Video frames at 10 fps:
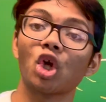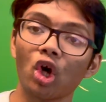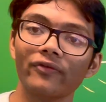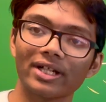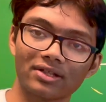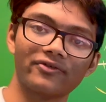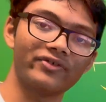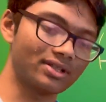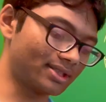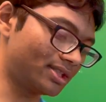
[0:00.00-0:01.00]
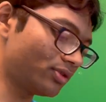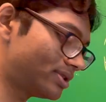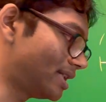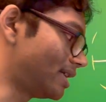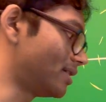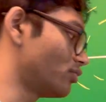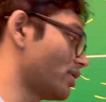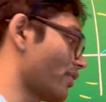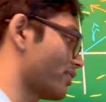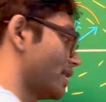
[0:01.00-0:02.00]
covector field associated
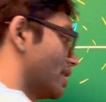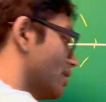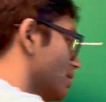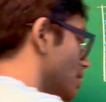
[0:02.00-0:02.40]
with theta,